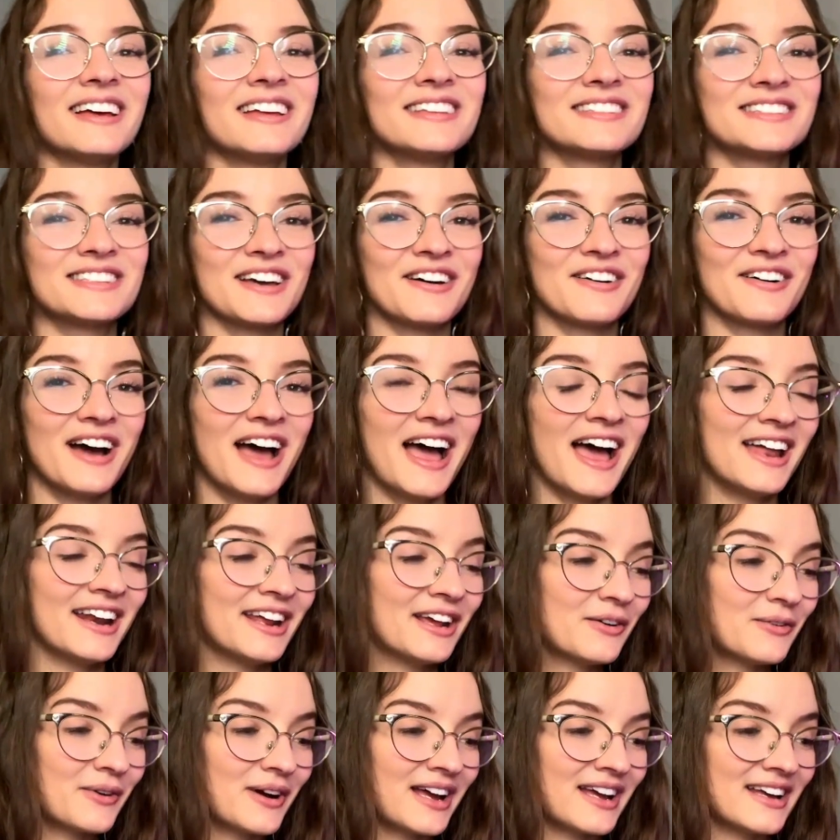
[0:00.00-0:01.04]
So
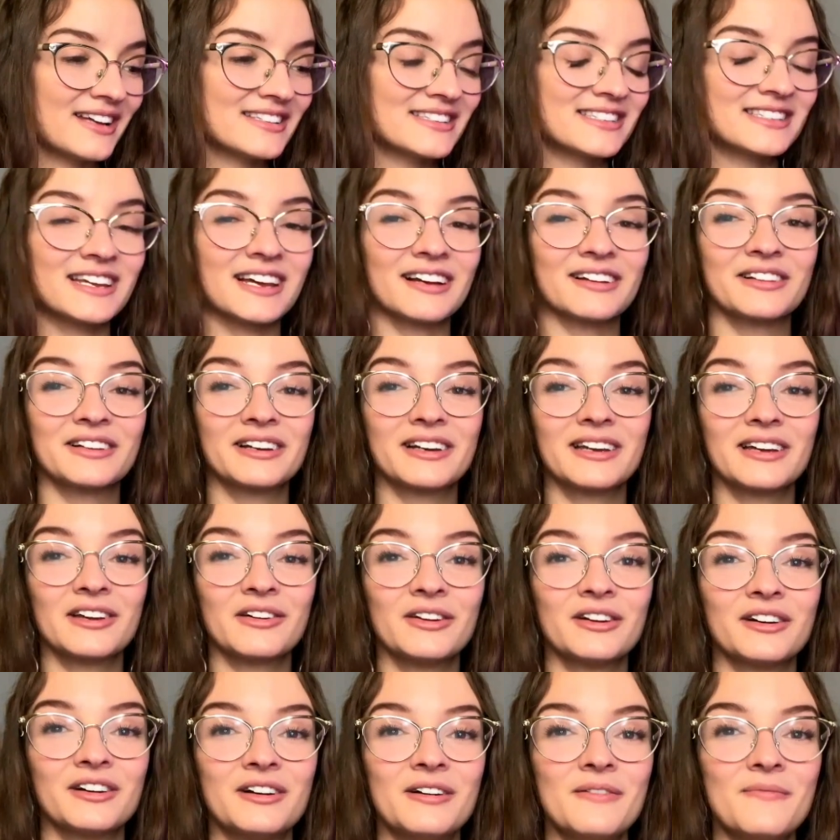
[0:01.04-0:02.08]
anyways, take a look at
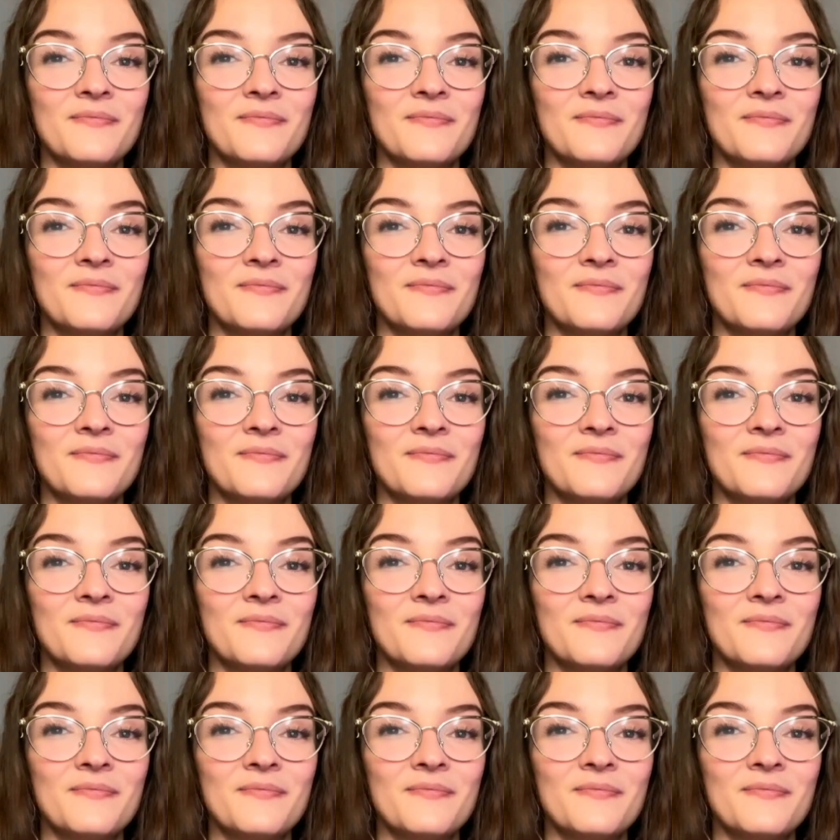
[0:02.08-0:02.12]
your